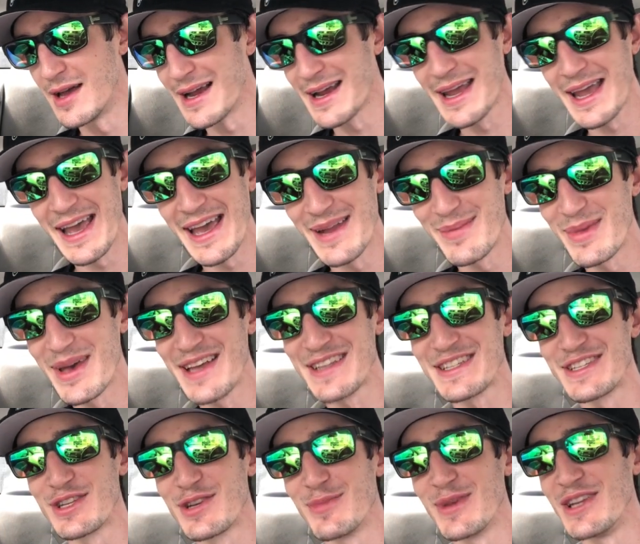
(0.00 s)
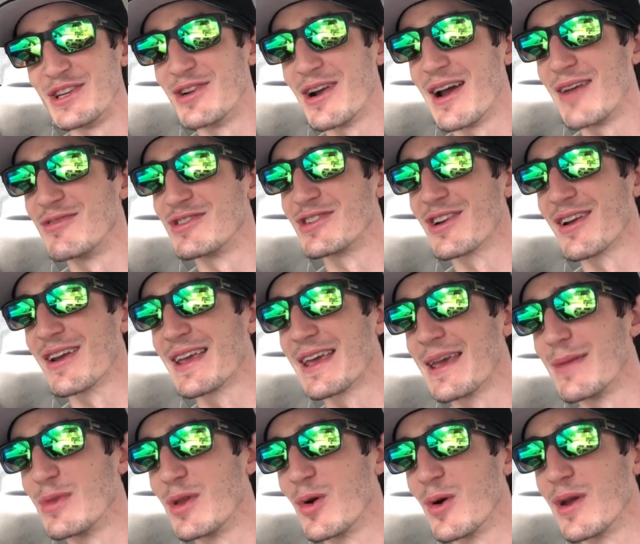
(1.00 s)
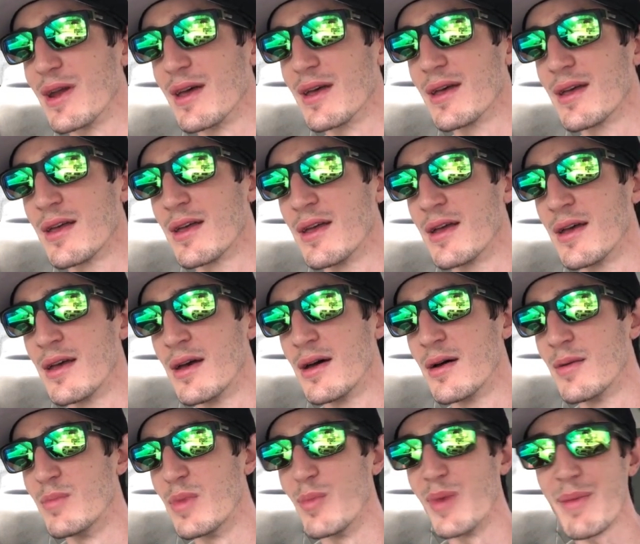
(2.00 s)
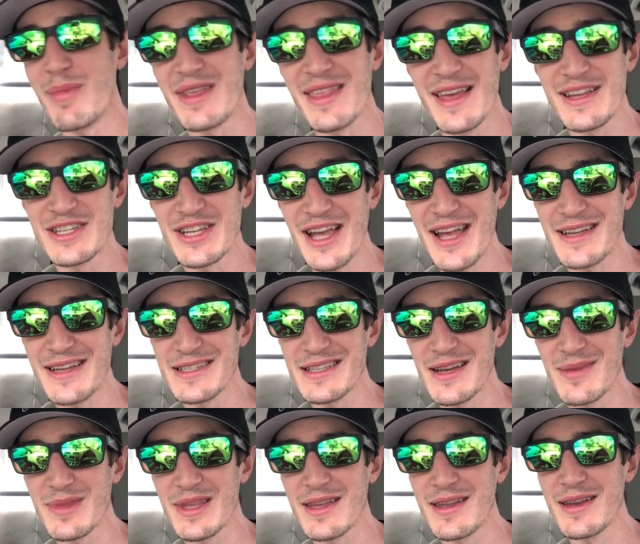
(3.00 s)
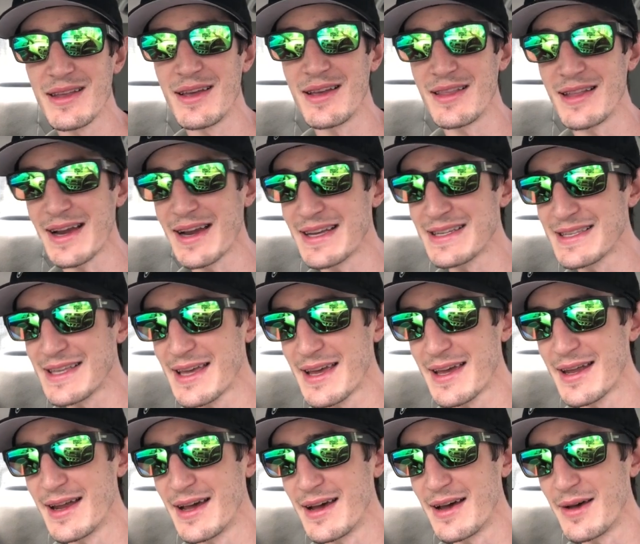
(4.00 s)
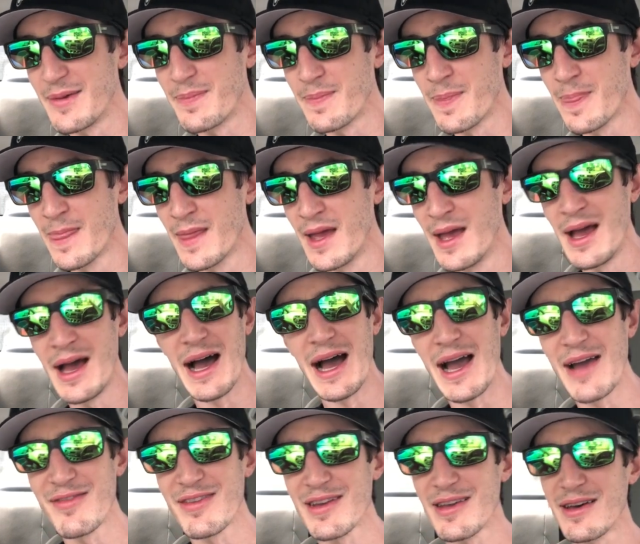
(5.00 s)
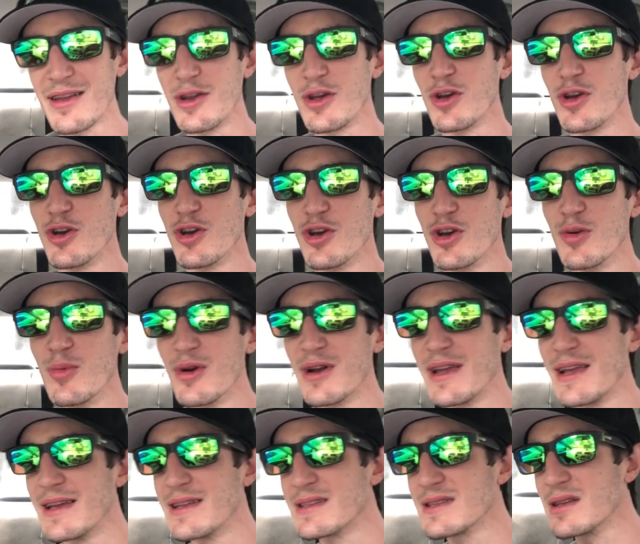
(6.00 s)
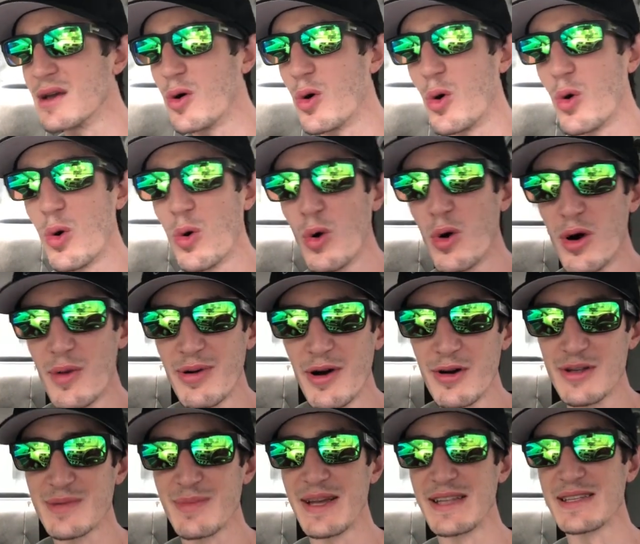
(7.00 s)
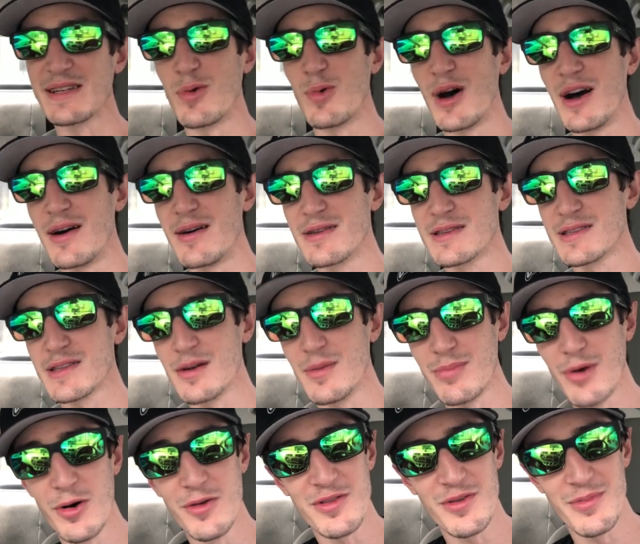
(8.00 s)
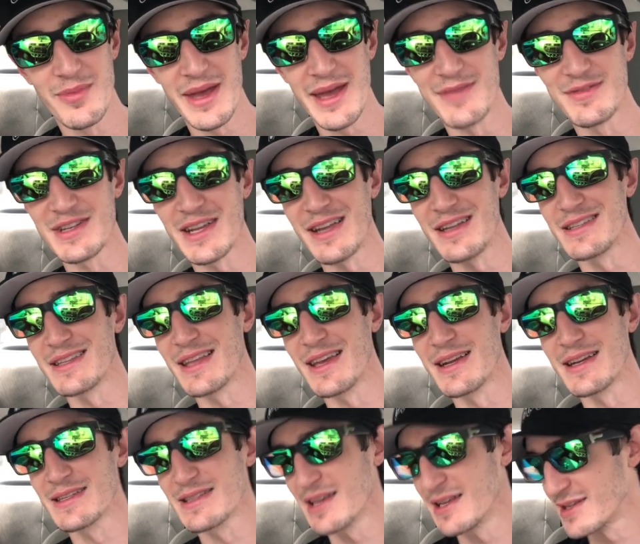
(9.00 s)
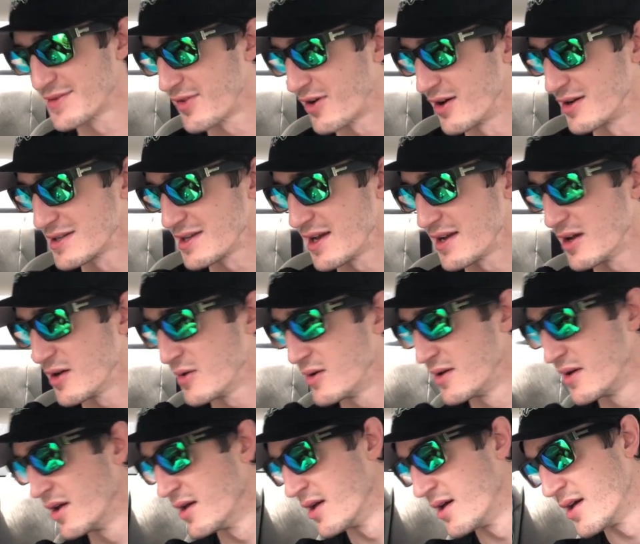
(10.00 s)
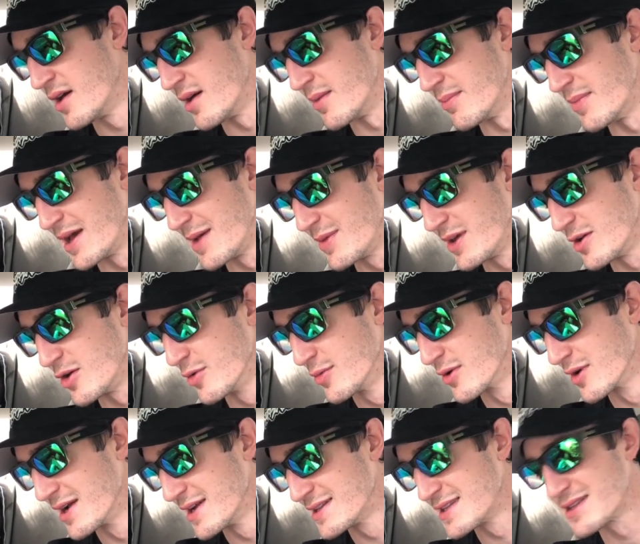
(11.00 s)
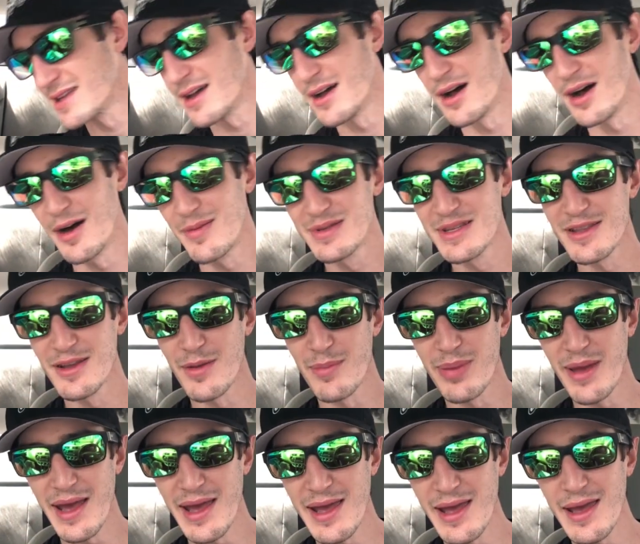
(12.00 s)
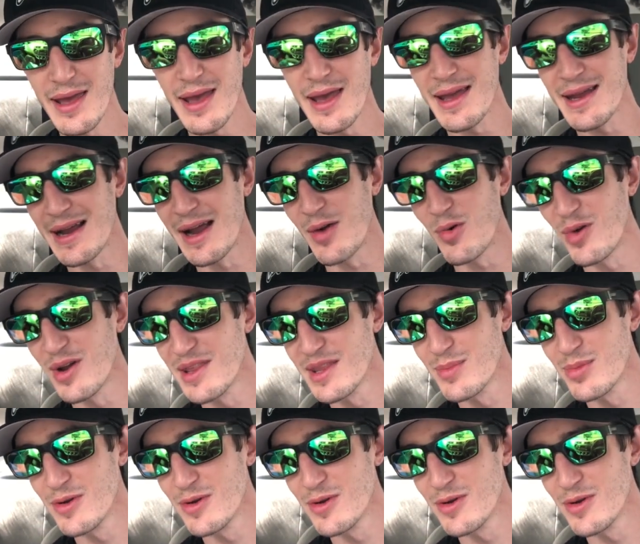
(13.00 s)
I can't imagine too many drivers are gonna keep doing it. But maybe they changed something. Like I said, I haven't done Uber Eats or Postmates in a while, so both of them may have changed things as far as I know. Maybe Uber Eats upped their pay and got rid of the